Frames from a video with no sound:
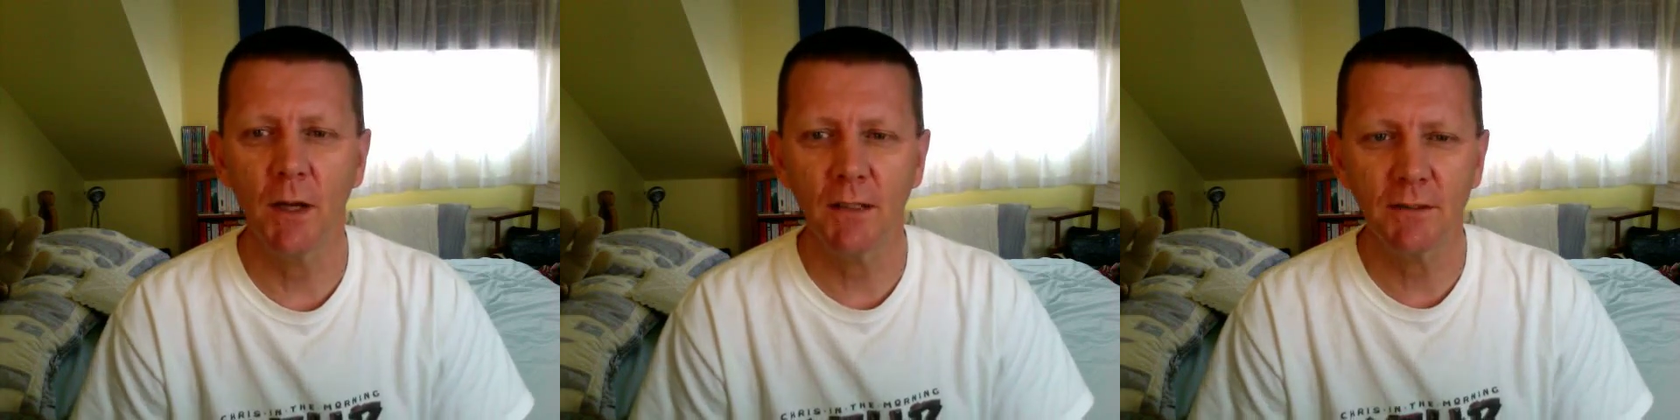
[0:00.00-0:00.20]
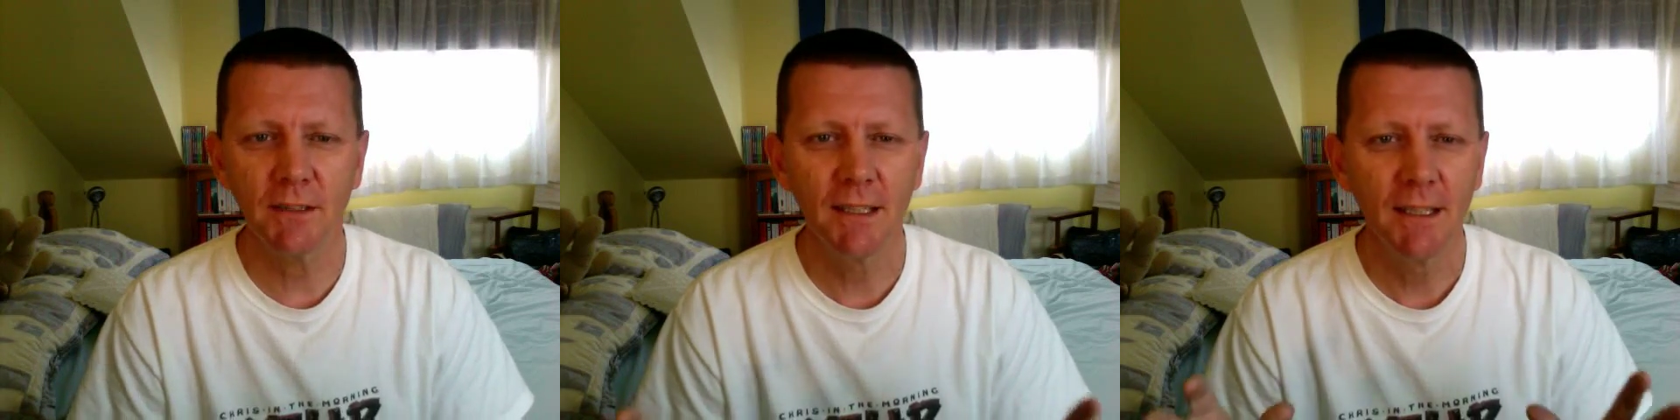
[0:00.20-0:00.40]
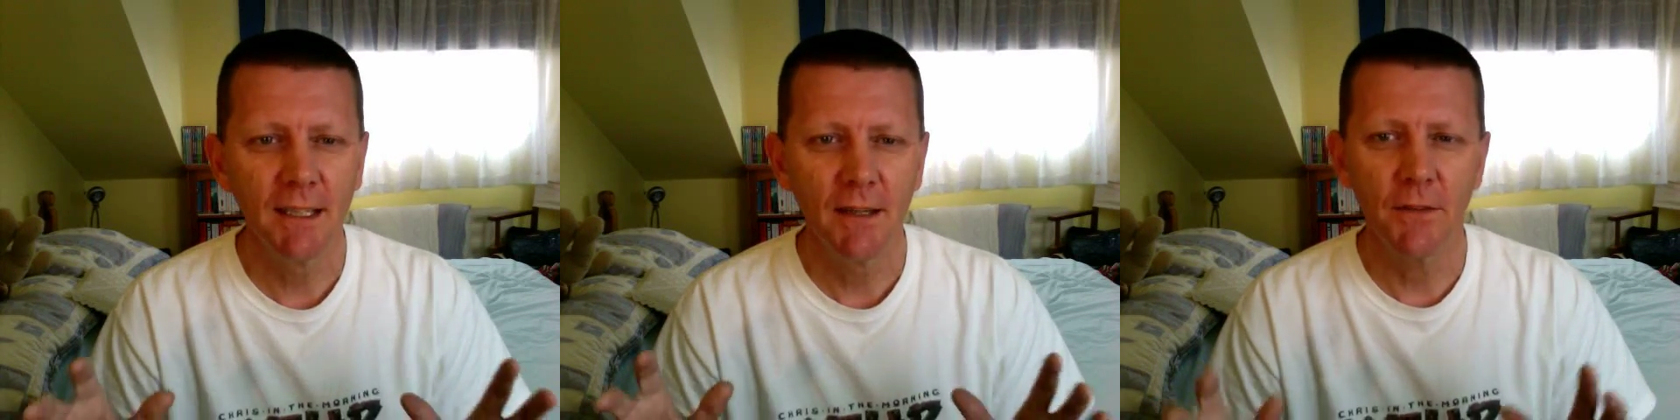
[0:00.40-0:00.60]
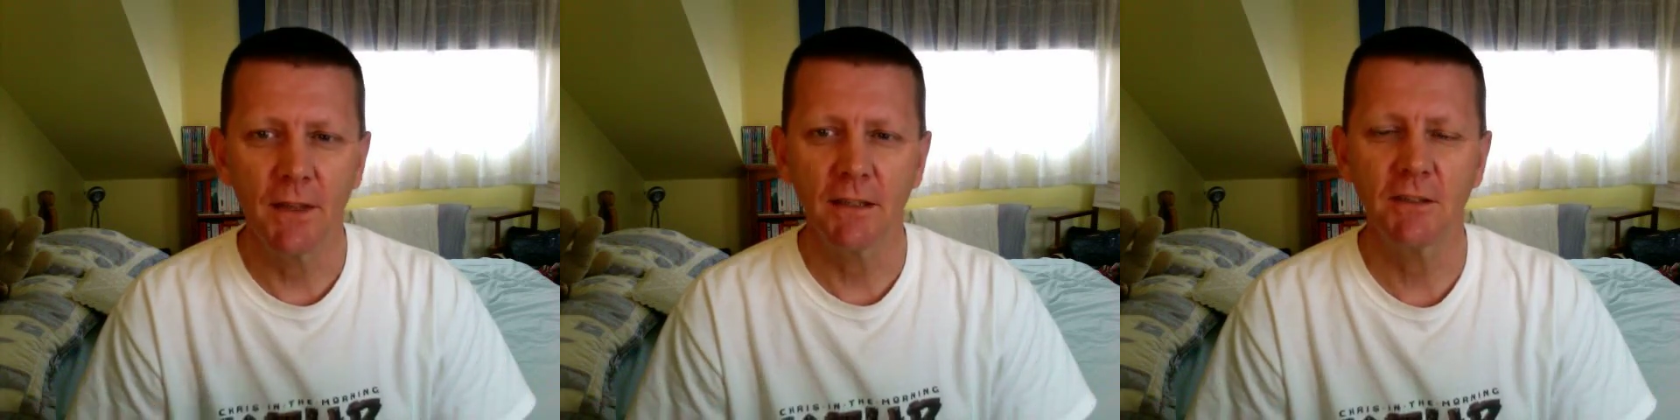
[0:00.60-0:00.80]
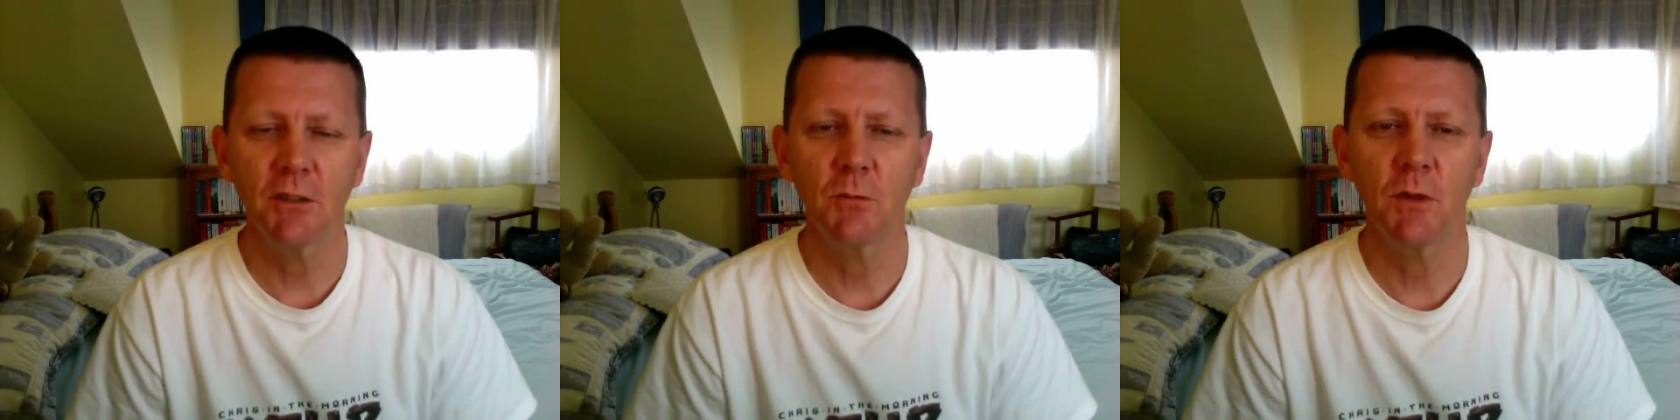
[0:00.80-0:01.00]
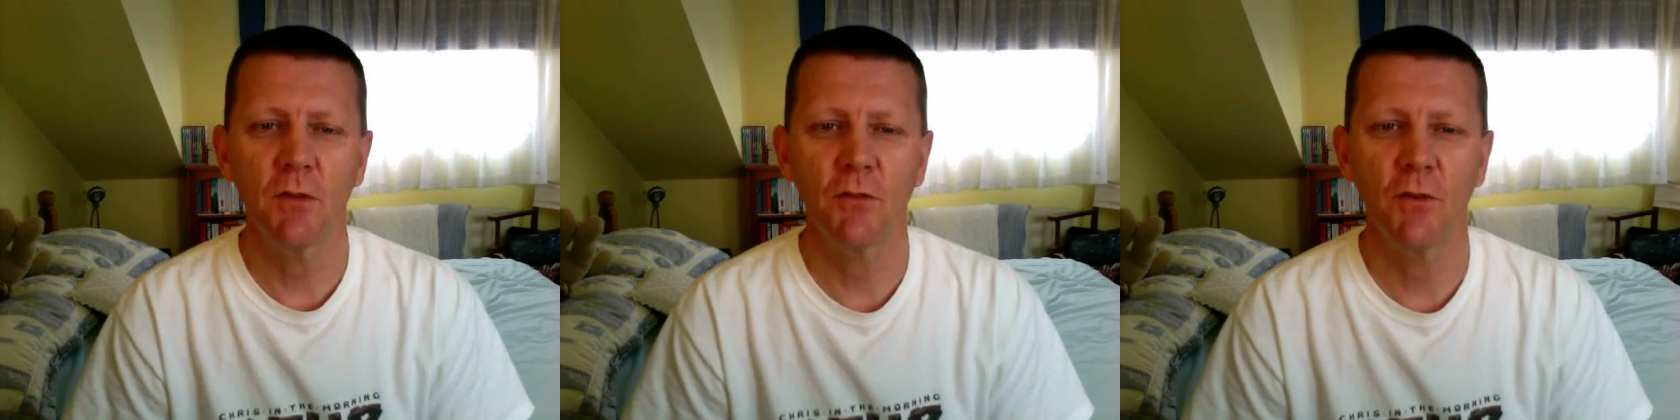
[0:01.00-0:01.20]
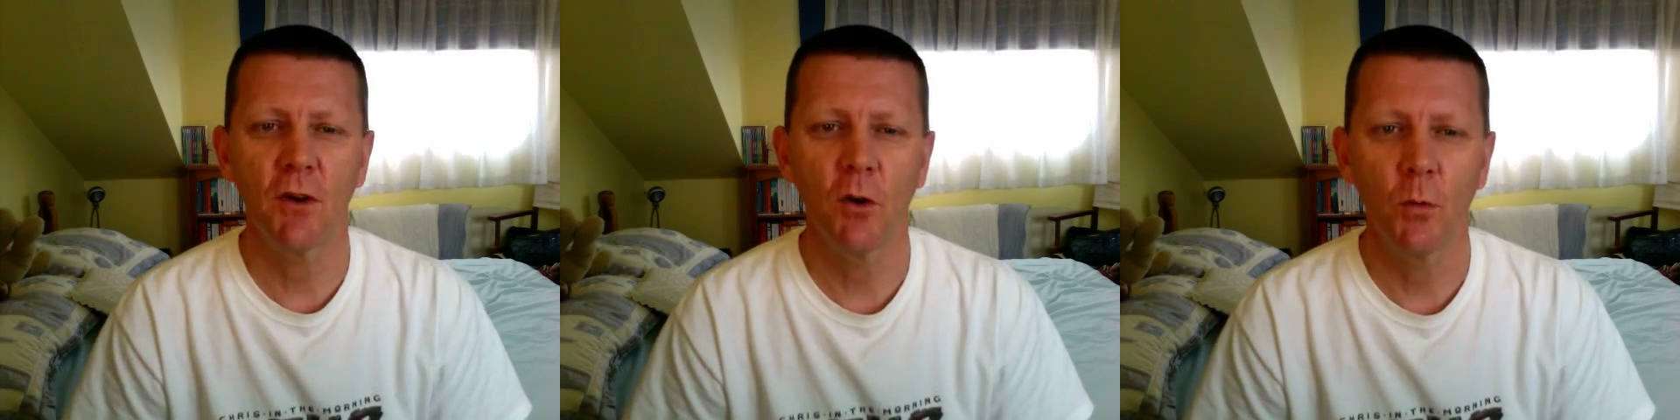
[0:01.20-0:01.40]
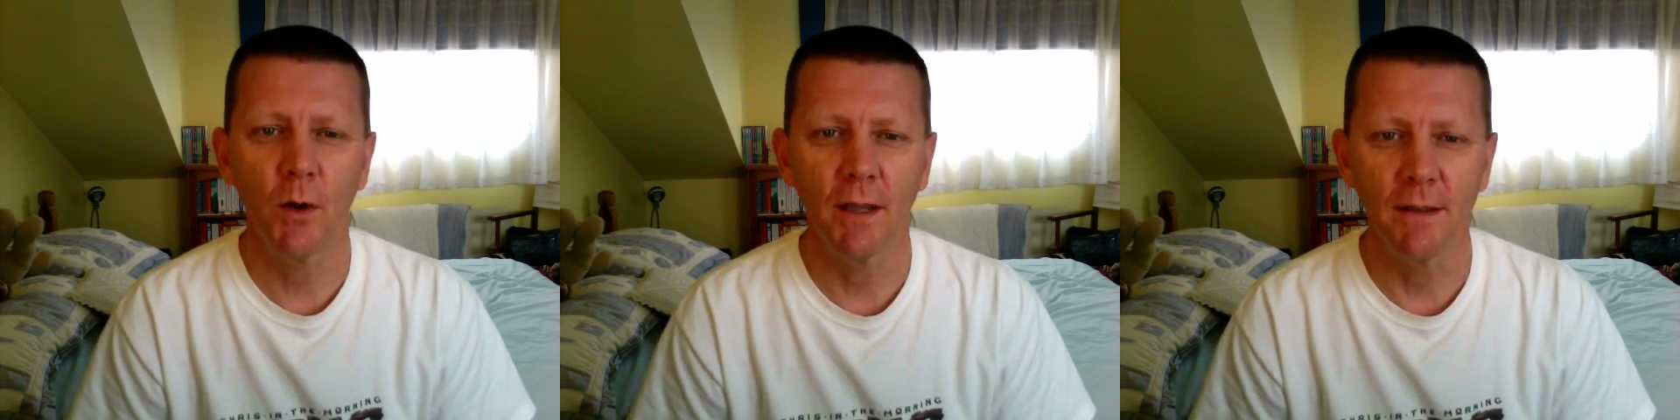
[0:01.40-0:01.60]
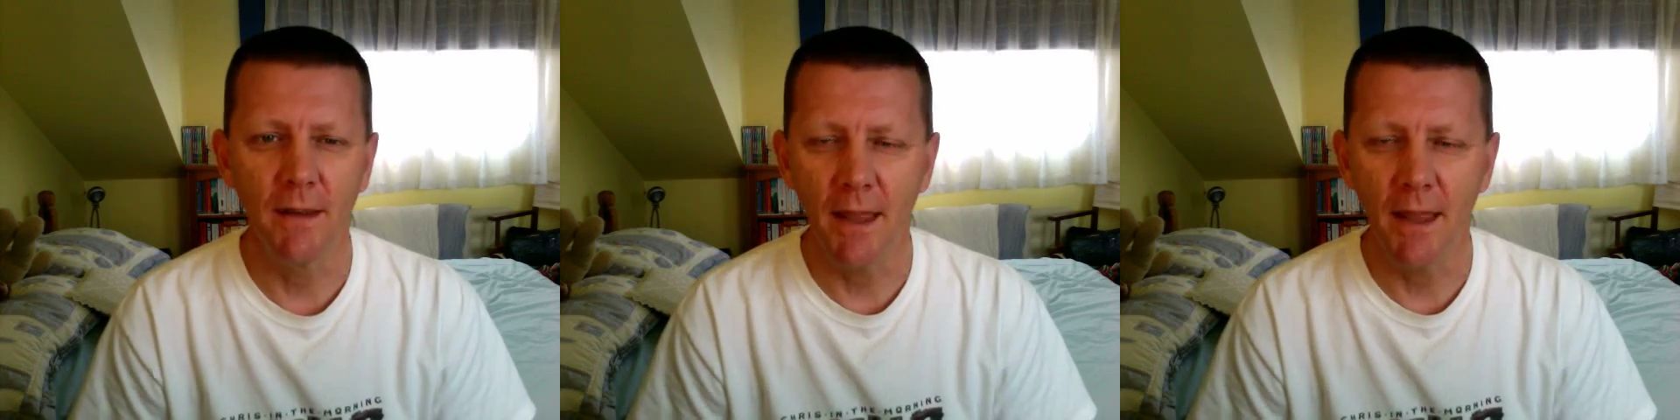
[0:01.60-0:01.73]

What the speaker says: but things that we throw away